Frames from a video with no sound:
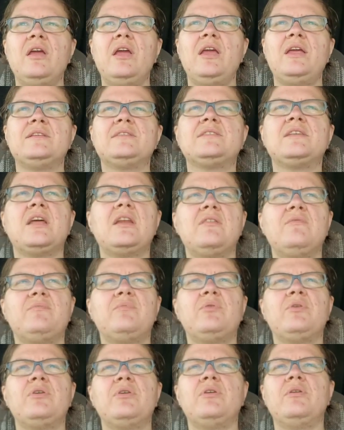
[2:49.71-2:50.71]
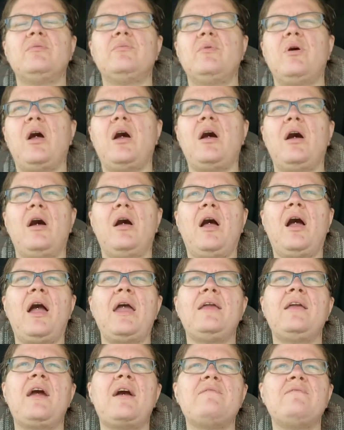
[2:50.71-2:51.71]
instead of
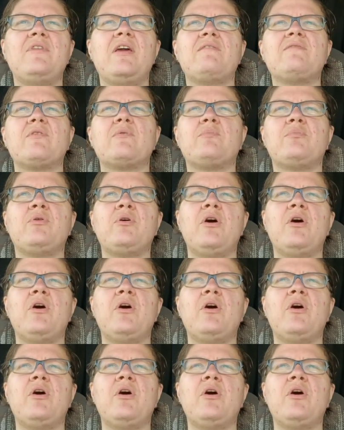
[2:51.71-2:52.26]
I've never